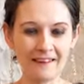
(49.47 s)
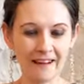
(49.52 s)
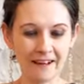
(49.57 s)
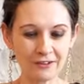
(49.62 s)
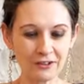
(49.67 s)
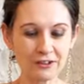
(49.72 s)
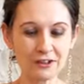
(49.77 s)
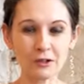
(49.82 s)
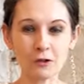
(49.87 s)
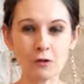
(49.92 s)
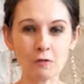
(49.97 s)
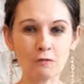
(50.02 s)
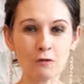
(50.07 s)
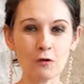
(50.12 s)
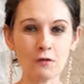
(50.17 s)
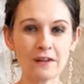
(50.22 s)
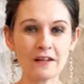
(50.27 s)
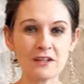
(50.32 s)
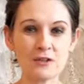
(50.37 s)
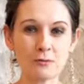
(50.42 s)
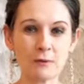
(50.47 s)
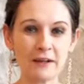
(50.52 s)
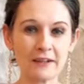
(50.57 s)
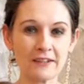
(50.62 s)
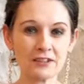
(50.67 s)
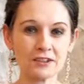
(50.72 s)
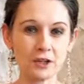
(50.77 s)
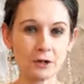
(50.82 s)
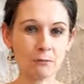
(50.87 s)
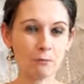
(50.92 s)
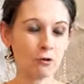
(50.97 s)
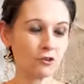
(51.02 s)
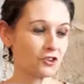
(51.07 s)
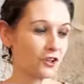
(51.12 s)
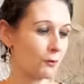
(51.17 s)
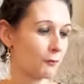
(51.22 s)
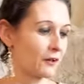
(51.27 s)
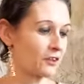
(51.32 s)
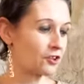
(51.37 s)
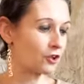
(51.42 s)
I just love all these wigs so much.
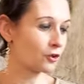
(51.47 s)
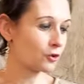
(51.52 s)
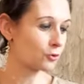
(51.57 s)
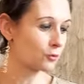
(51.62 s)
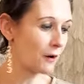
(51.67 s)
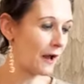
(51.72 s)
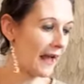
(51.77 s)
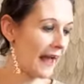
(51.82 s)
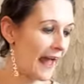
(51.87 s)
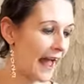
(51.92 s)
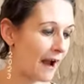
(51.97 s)
I wish I could wear